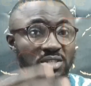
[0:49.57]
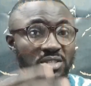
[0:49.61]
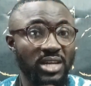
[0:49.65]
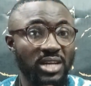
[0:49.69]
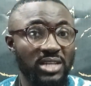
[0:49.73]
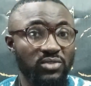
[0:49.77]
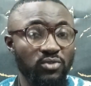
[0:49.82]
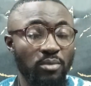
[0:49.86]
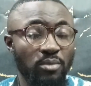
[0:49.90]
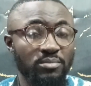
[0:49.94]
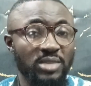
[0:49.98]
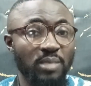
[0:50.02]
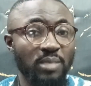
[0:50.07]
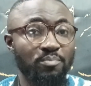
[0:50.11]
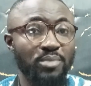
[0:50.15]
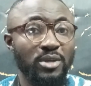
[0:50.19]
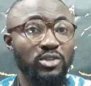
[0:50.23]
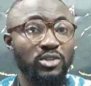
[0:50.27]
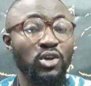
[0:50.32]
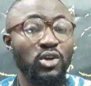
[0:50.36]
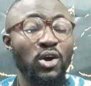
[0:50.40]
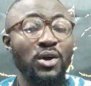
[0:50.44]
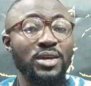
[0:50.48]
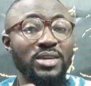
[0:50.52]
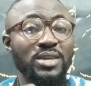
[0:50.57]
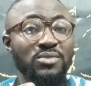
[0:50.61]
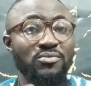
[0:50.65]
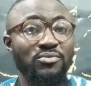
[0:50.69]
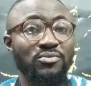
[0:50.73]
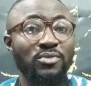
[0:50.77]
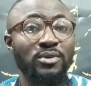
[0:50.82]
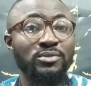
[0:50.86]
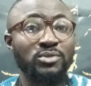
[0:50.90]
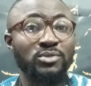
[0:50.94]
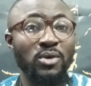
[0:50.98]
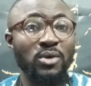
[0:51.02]
to transform the picture in
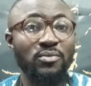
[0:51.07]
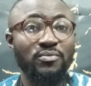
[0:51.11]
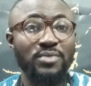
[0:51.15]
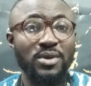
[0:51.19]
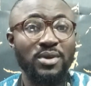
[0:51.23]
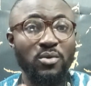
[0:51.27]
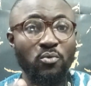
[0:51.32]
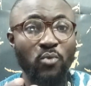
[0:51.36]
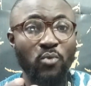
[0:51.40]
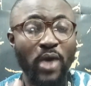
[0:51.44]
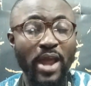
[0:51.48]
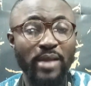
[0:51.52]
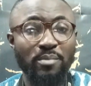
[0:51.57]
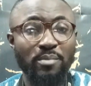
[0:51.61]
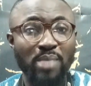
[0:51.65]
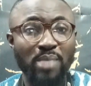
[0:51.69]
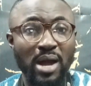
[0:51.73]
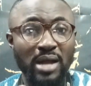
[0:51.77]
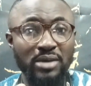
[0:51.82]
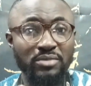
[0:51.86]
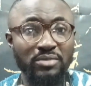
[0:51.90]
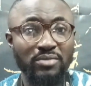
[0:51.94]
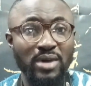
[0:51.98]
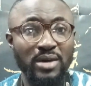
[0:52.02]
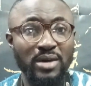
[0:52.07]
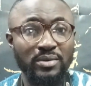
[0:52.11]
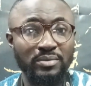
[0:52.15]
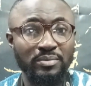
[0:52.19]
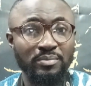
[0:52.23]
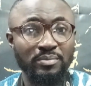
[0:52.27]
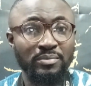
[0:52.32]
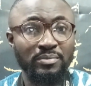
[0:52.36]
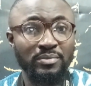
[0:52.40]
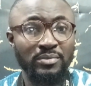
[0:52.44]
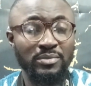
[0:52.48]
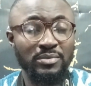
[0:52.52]
front of a white background.
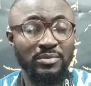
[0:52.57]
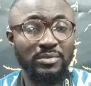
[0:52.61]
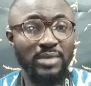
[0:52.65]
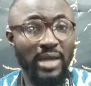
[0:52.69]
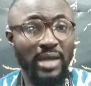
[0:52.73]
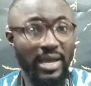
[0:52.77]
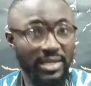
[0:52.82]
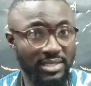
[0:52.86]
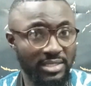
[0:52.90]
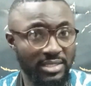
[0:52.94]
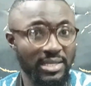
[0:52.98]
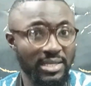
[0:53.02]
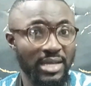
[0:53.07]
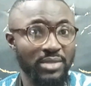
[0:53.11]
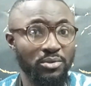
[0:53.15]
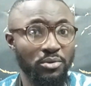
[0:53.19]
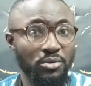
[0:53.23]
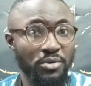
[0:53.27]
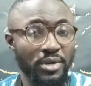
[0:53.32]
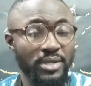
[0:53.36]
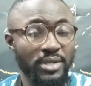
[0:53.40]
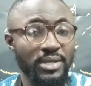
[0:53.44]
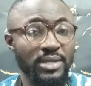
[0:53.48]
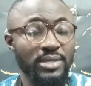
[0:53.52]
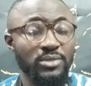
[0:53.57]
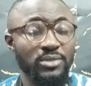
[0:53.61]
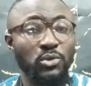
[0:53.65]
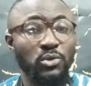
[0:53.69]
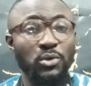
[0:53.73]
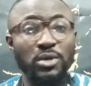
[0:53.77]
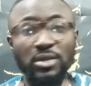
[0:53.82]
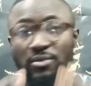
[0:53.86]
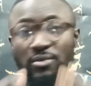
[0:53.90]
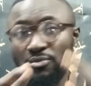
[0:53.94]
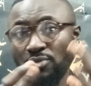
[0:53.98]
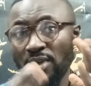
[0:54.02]
I did that already.
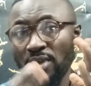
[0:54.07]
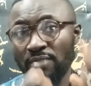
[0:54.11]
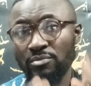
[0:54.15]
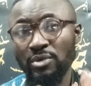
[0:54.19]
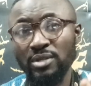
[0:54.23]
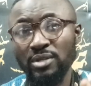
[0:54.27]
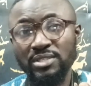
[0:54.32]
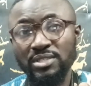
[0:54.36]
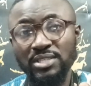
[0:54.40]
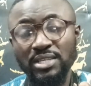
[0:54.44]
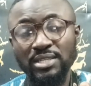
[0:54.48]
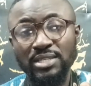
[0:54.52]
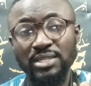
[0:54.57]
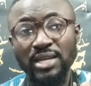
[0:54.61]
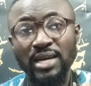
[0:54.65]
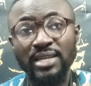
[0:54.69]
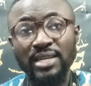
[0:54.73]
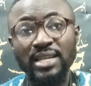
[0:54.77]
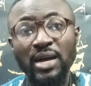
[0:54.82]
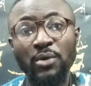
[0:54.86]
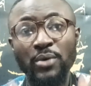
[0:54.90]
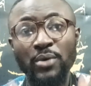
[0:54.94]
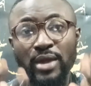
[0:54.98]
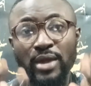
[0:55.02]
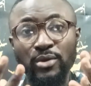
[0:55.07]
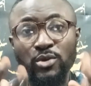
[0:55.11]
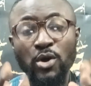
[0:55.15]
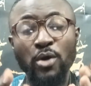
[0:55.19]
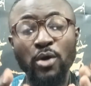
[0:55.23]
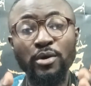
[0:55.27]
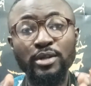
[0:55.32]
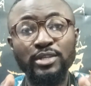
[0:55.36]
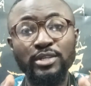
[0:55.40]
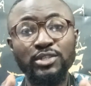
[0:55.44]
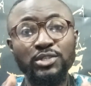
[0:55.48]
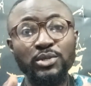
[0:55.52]
So if you have not seen that, I will
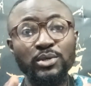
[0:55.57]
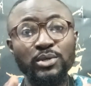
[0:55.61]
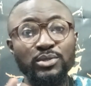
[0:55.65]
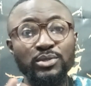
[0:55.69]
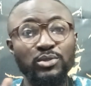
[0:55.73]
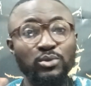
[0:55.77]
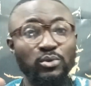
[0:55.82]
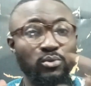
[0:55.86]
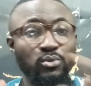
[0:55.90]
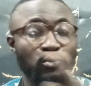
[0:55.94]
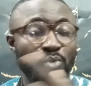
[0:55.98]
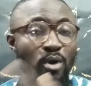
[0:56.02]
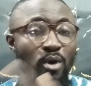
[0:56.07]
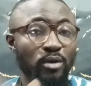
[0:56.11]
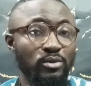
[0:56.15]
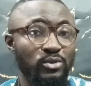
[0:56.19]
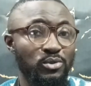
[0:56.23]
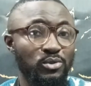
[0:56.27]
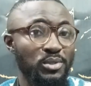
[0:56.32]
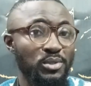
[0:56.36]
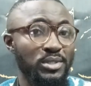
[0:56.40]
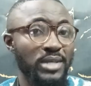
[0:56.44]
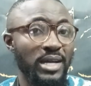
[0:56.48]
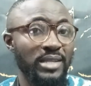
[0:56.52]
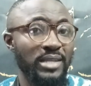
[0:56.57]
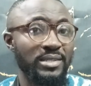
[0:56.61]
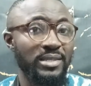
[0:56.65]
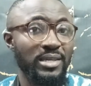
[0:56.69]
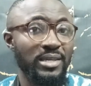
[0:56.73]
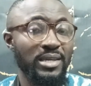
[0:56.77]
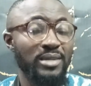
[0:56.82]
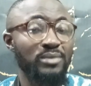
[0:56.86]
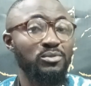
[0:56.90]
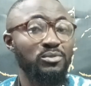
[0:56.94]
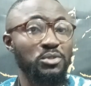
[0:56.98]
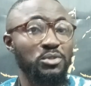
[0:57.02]
encourage you to walk through
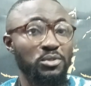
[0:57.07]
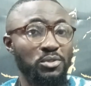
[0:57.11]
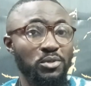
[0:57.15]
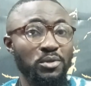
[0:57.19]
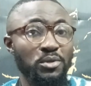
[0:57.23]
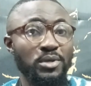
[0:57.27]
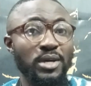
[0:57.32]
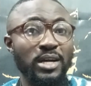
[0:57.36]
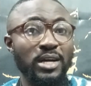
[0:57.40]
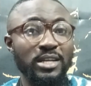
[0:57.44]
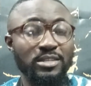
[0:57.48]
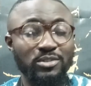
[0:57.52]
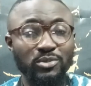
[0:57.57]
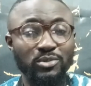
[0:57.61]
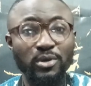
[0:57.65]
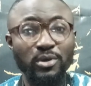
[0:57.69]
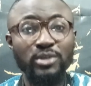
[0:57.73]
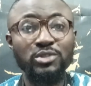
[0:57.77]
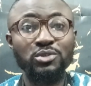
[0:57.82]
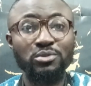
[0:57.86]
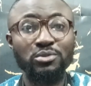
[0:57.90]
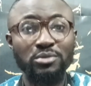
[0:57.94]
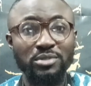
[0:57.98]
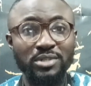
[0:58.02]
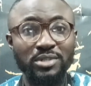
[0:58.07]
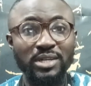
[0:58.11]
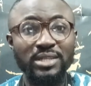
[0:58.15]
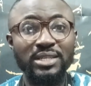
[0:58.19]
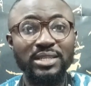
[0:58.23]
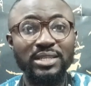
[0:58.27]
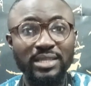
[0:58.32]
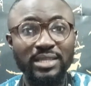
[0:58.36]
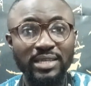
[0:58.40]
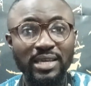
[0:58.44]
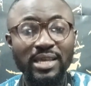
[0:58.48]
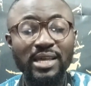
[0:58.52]
that tutorial. It's going to
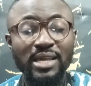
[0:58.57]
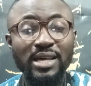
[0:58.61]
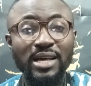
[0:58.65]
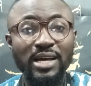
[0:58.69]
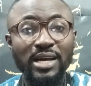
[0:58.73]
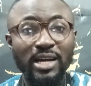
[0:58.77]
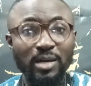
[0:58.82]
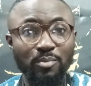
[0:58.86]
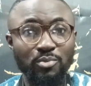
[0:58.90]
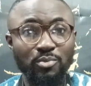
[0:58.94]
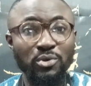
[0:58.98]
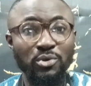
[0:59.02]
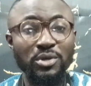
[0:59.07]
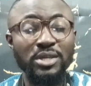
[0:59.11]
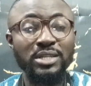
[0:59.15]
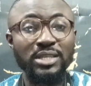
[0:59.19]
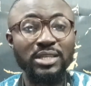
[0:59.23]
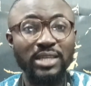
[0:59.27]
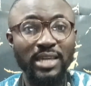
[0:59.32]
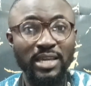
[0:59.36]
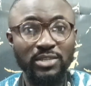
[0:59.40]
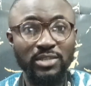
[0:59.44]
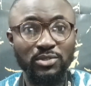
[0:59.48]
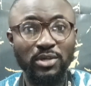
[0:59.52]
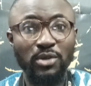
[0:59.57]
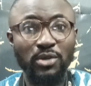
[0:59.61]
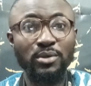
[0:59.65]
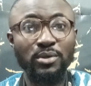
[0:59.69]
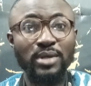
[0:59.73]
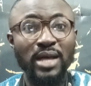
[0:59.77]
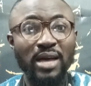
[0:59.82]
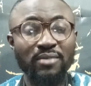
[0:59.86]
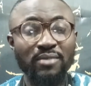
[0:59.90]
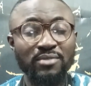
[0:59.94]
greatly help you in case you're not